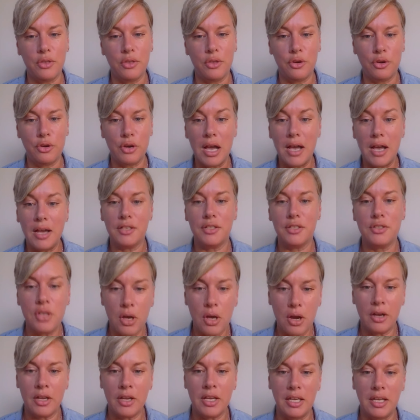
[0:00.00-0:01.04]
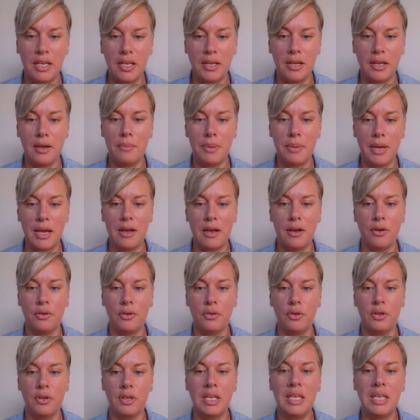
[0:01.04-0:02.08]
They're not talking
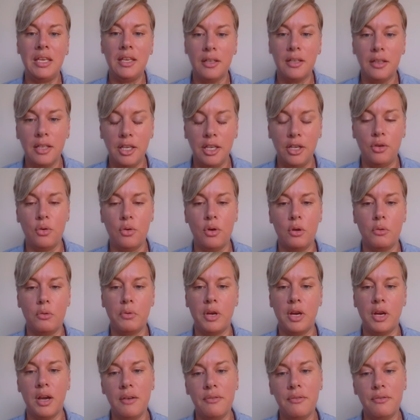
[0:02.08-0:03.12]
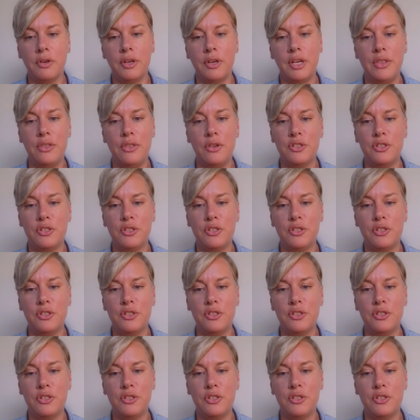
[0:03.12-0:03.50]
about healing or recovery.